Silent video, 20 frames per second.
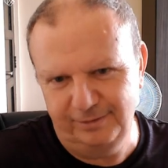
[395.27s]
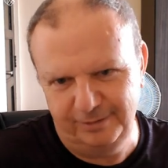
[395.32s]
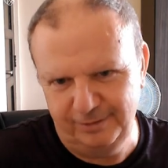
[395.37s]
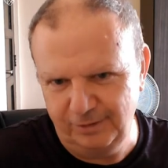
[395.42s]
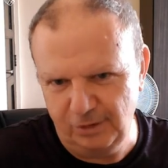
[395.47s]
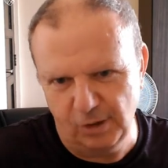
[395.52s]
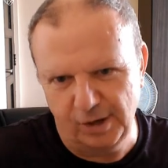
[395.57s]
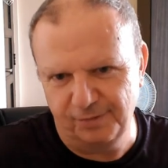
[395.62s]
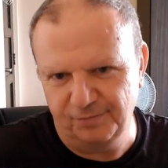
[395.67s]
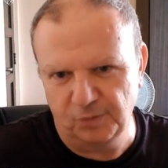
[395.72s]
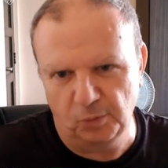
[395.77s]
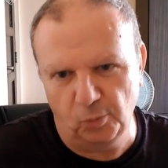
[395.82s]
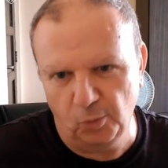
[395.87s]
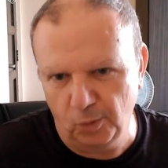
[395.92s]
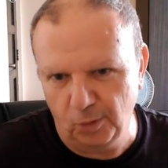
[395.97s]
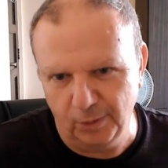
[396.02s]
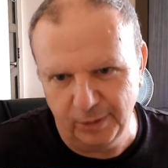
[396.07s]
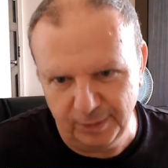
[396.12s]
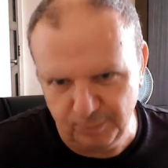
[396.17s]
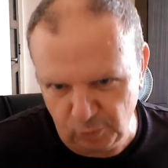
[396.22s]
You don't have to
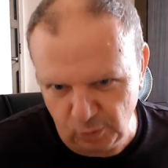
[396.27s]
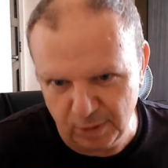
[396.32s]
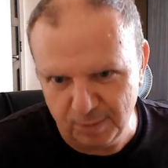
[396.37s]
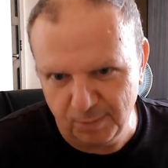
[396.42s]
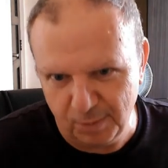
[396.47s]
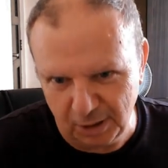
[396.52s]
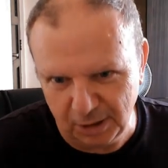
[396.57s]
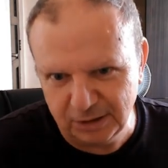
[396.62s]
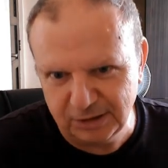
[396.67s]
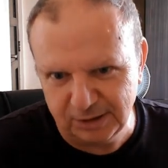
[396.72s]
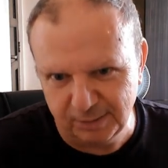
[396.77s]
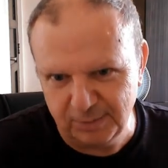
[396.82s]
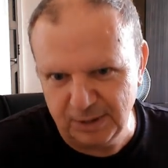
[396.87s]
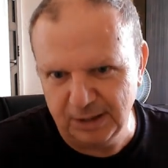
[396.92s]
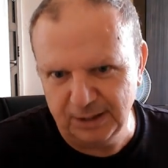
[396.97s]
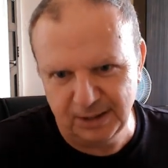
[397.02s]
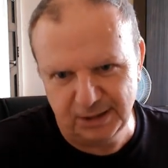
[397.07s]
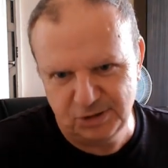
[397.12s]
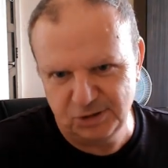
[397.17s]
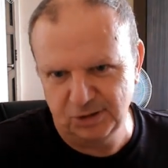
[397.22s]
worry, pretty much. I mean,
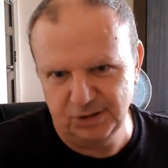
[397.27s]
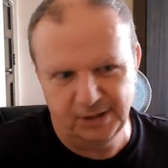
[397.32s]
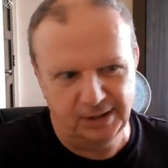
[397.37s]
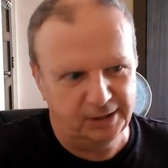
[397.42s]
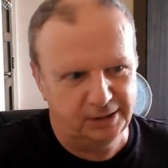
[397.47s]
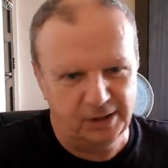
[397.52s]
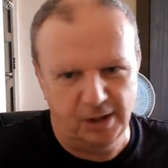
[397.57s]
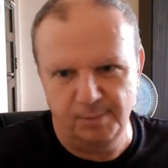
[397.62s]
unless you're going to